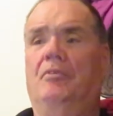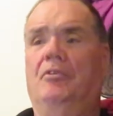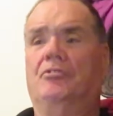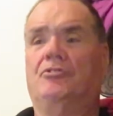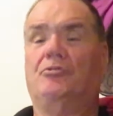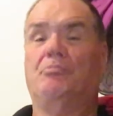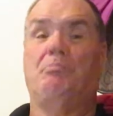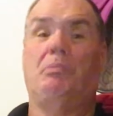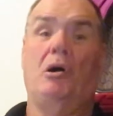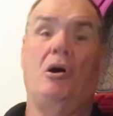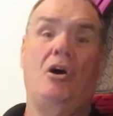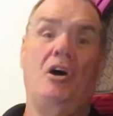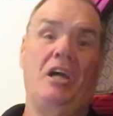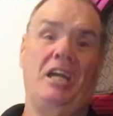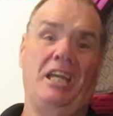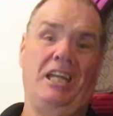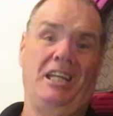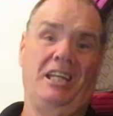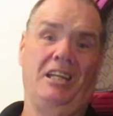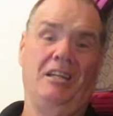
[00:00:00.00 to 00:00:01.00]

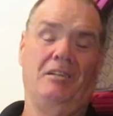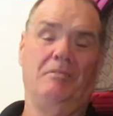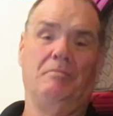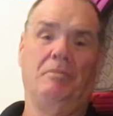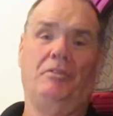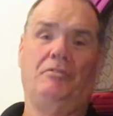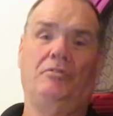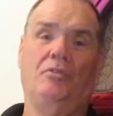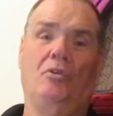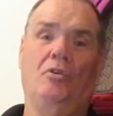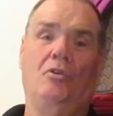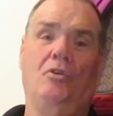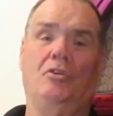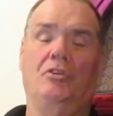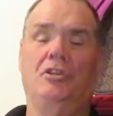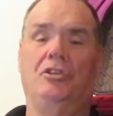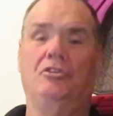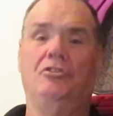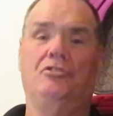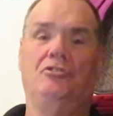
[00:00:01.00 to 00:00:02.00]
spying
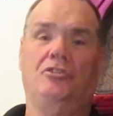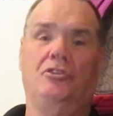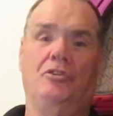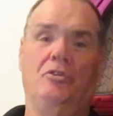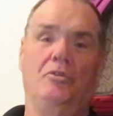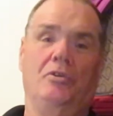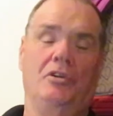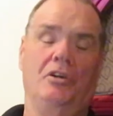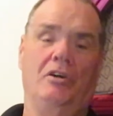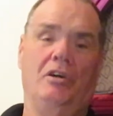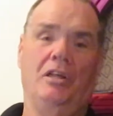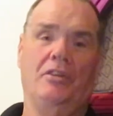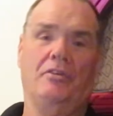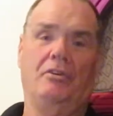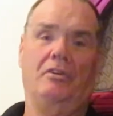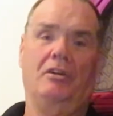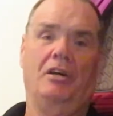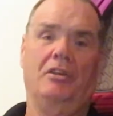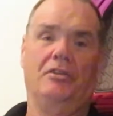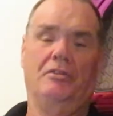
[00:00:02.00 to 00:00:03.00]
before U2 and
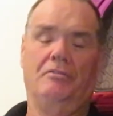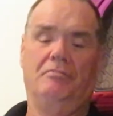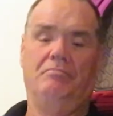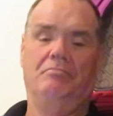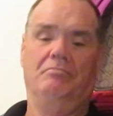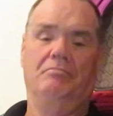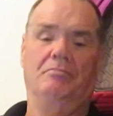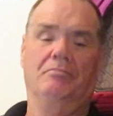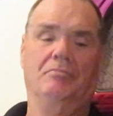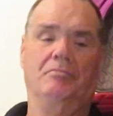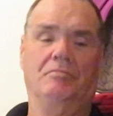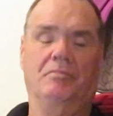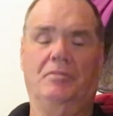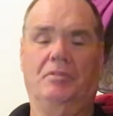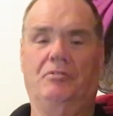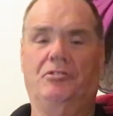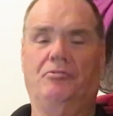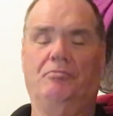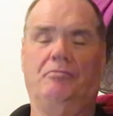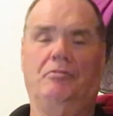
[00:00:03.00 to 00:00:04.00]
other
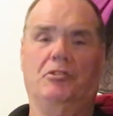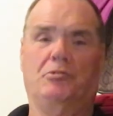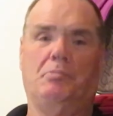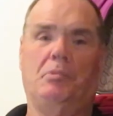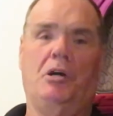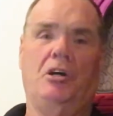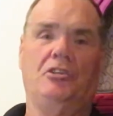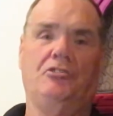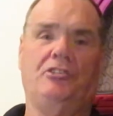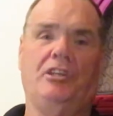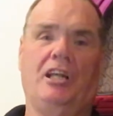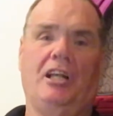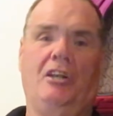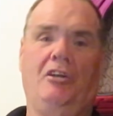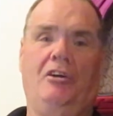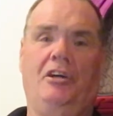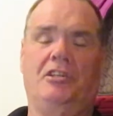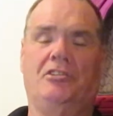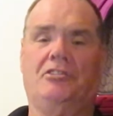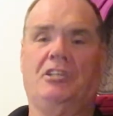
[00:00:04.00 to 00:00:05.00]
spy
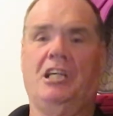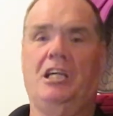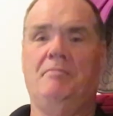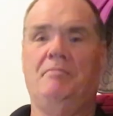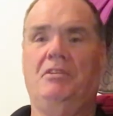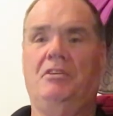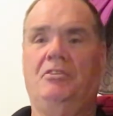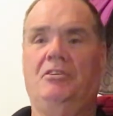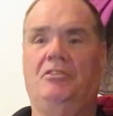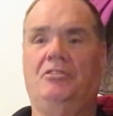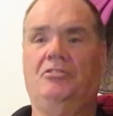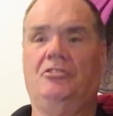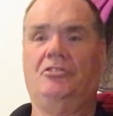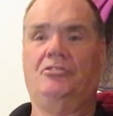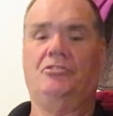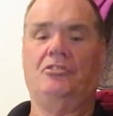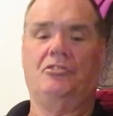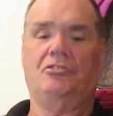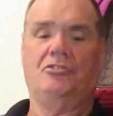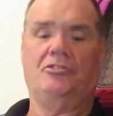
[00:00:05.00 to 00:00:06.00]
satellites came into
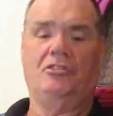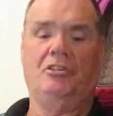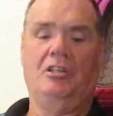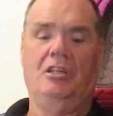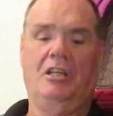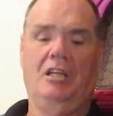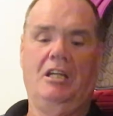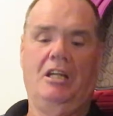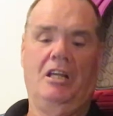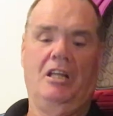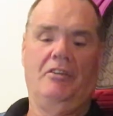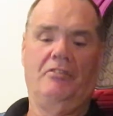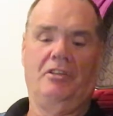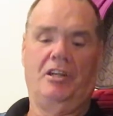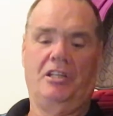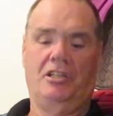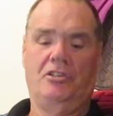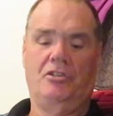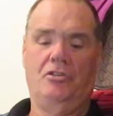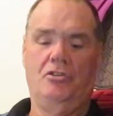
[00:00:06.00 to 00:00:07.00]
existence.
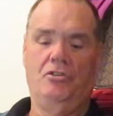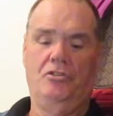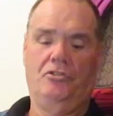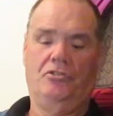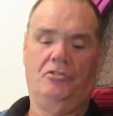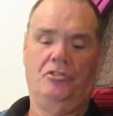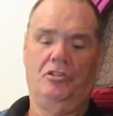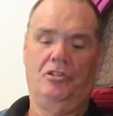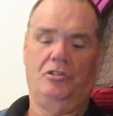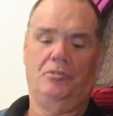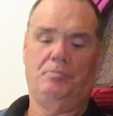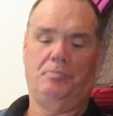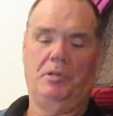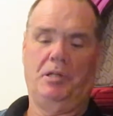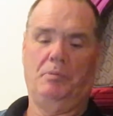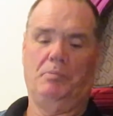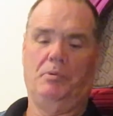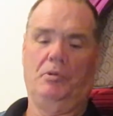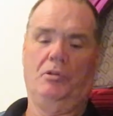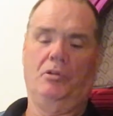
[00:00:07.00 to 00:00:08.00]
They used these
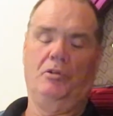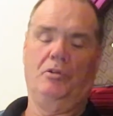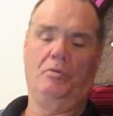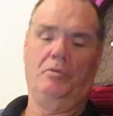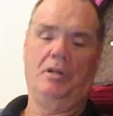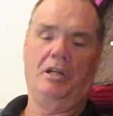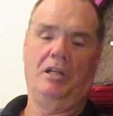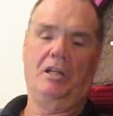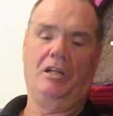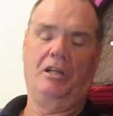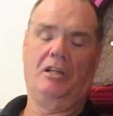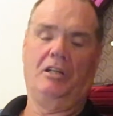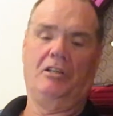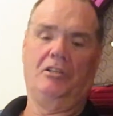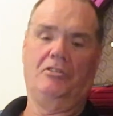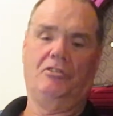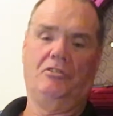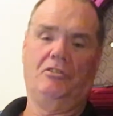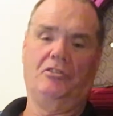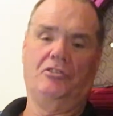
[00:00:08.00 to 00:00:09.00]
people who
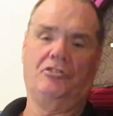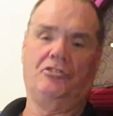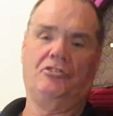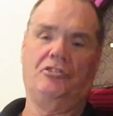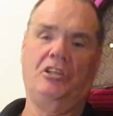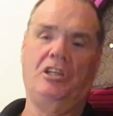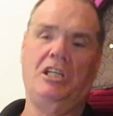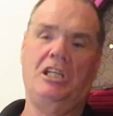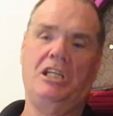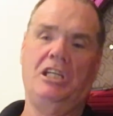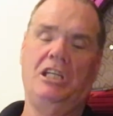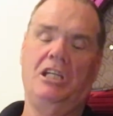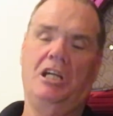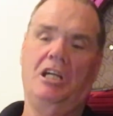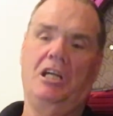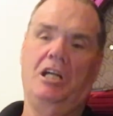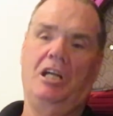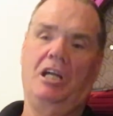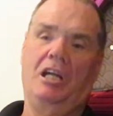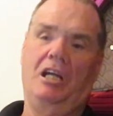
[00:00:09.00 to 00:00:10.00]
could see
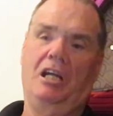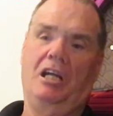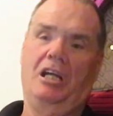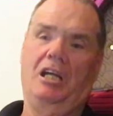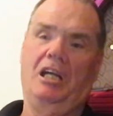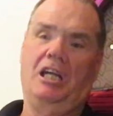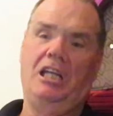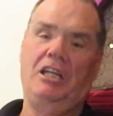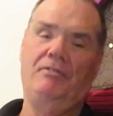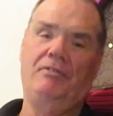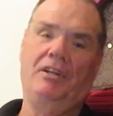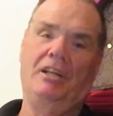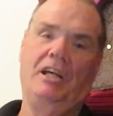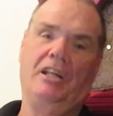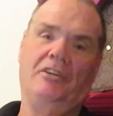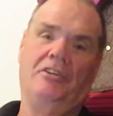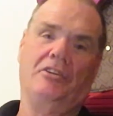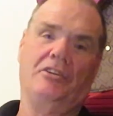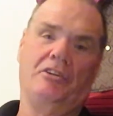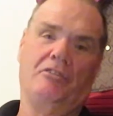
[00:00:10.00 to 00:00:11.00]
even
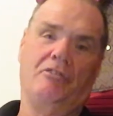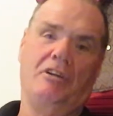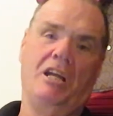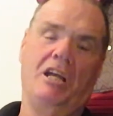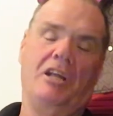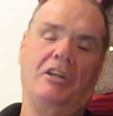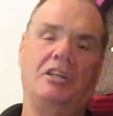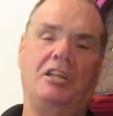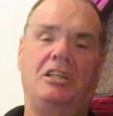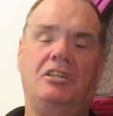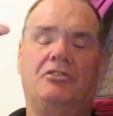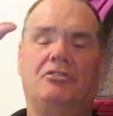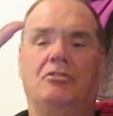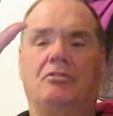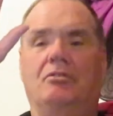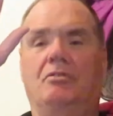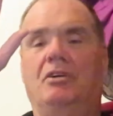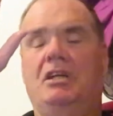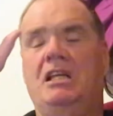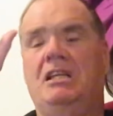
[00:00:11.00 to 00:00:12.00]
under the ground
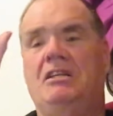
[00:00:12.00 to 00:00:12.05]
into